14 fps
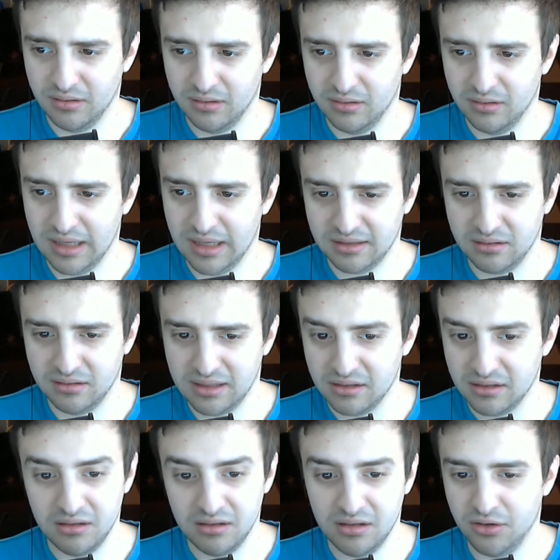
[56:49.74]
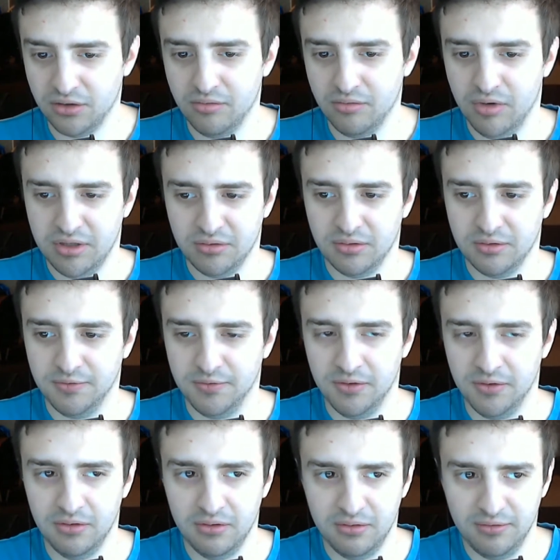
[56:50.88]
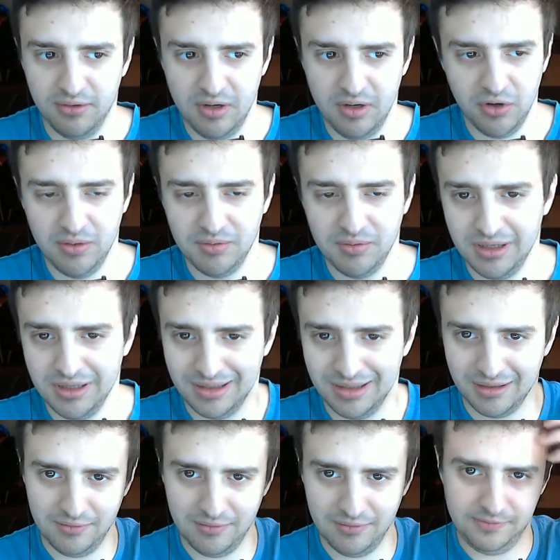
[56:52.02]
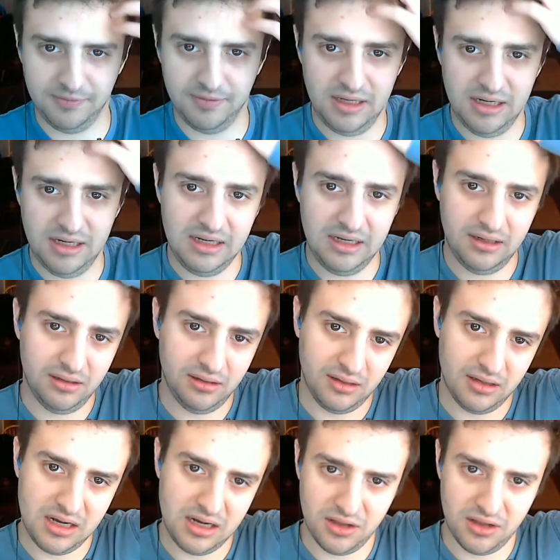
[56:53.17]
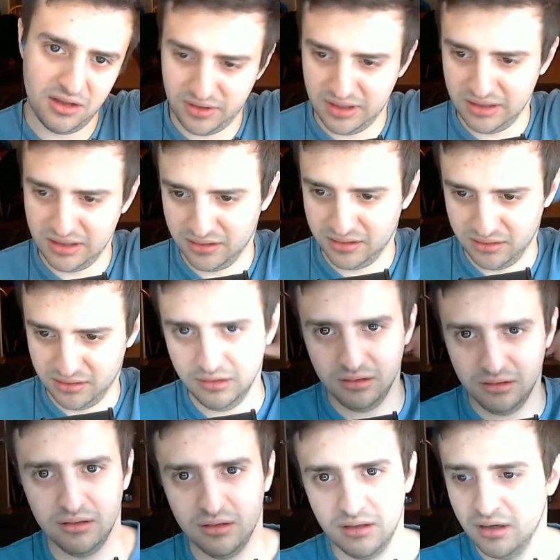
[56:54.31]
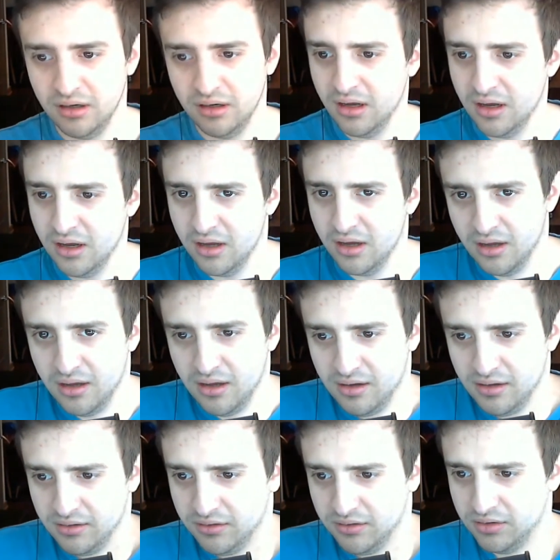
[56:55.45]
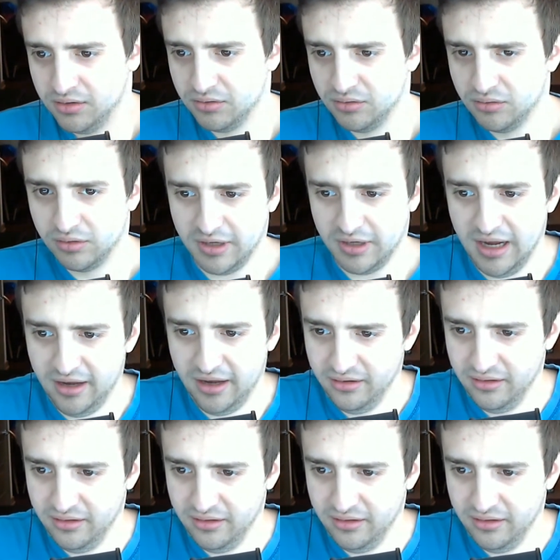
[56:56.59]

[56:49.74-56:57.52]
that's another good resource for Ember. I'm trying to think of any other things to look at.